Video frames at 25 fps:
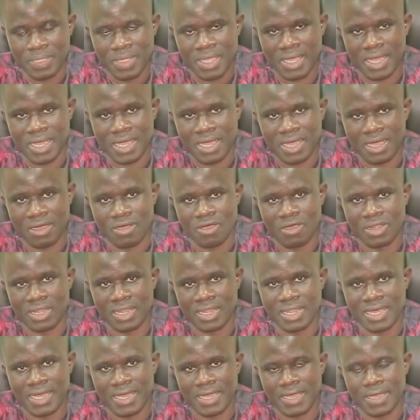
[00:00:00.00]

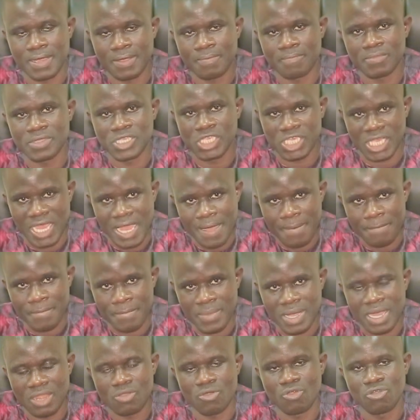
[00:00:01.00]
under JAM
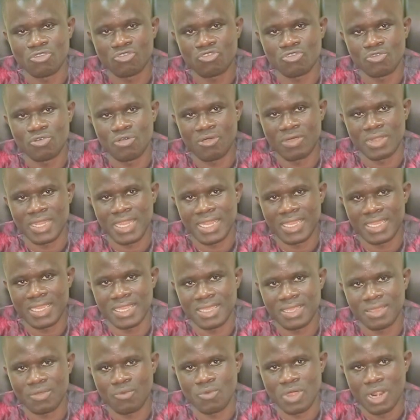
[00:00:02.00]
and also under
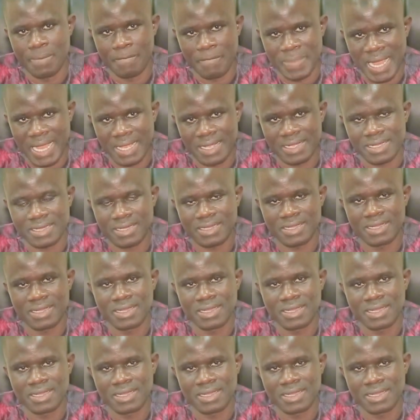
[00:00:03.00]
the World Bank